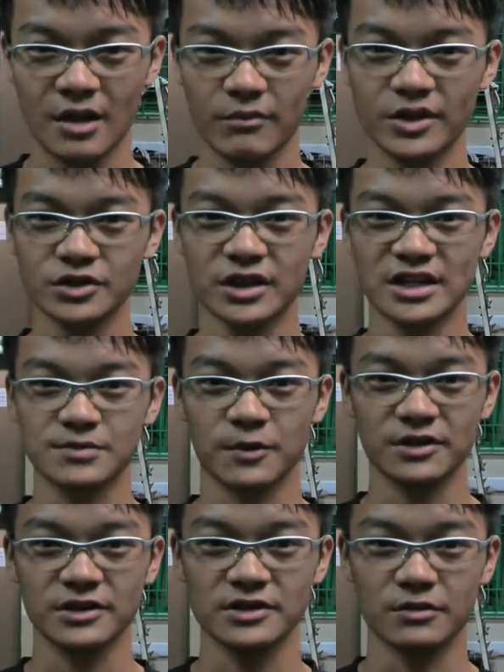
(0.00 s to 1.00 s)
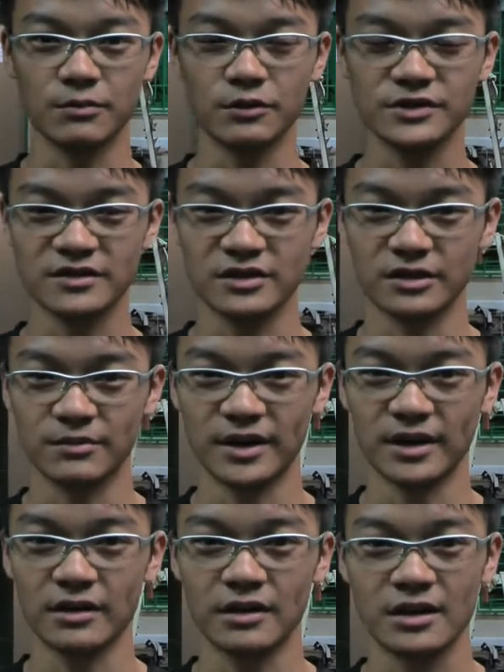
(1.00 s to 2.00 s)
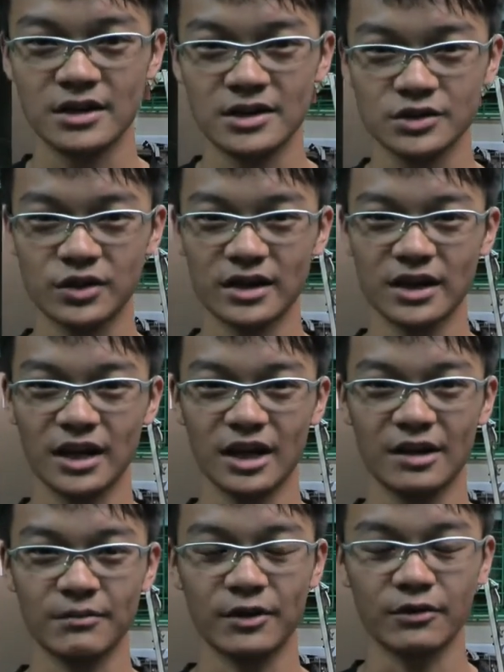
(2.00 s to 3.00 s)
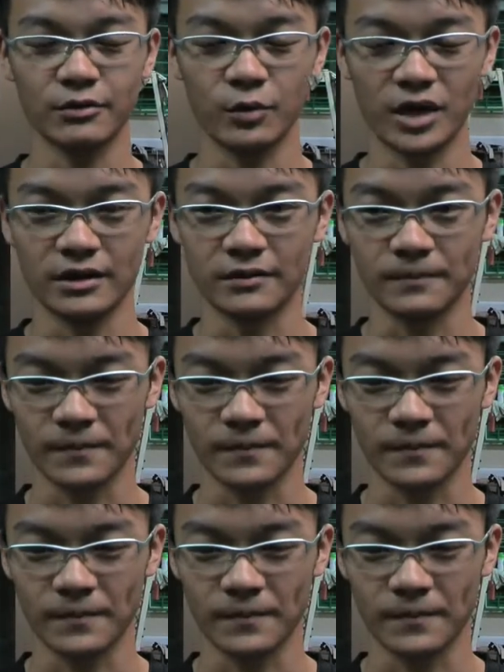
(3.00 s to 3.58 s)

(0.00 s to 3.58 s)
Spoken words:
Make sure there are spotters on both sides of the bar so that they can help out when